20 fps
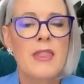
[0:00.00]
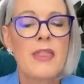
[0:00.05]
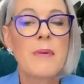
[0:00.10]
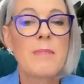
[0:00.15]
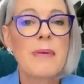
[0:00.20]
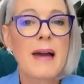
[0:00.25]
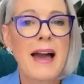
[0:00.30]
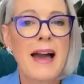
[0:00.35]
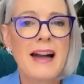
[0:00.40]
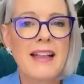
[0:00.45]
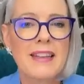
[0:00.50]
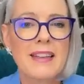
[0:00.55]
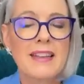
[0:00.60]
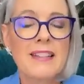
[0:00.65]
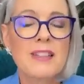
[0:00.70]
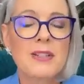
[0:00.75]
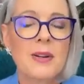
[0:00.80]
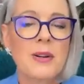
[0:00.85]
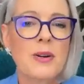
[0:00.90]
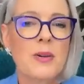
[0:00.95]
the
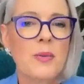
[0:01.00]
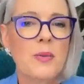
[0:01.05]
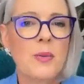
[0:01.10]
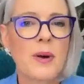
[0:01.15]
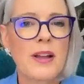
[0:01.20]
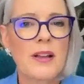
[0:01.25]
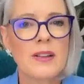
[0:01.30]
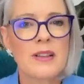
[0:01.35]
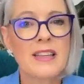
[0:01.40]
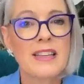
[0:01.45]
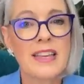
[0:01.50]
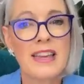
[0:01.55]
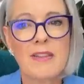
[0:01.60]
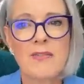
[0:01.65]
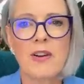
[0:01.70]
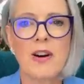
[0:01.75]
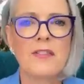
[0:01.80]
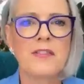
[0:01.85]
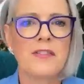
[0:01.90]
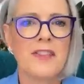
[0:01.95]
palette will
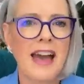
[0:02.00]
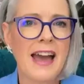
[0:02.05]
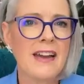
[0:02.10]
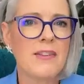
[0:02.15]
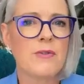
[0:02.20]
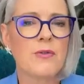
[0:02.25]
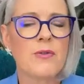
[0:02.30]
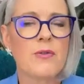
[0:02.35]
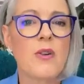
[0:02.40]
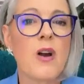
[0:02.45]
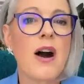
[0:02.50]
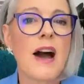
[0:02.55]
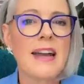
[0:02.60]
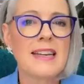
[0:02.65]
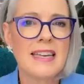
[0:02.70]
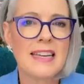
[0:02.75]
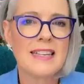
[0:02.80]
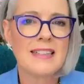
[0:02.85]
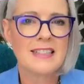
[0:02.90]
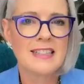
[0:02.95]
give off that
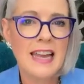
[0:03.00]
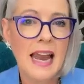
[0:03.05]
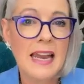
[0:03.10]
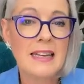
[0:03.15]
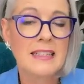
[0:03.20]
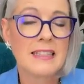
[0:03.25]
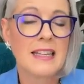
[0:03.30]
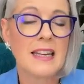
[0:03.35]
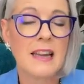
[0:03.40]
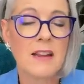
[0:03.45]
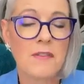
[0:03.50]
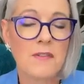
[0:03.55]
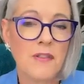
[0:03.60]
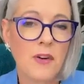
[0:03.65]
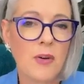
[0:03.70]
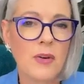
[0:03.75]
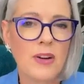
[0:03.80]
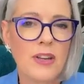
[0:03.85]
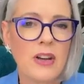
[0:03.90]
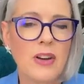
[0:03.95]
right intensity
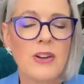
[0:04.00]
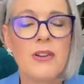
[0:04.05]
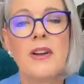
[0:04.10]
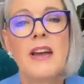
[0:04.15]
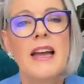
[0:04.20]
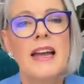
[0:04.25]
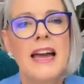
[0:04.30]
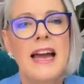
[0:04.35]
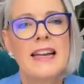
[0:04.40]
for you.